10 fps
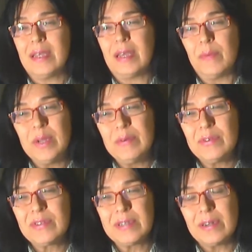and when it
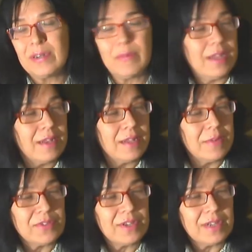was clear to when it
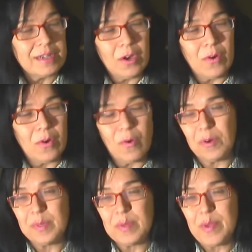was going to go
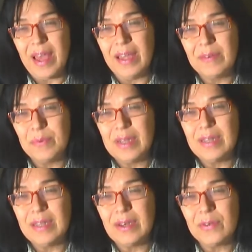horribly bad,
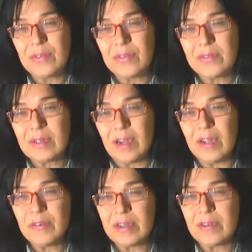when those
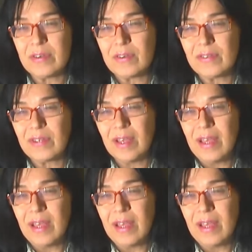contractors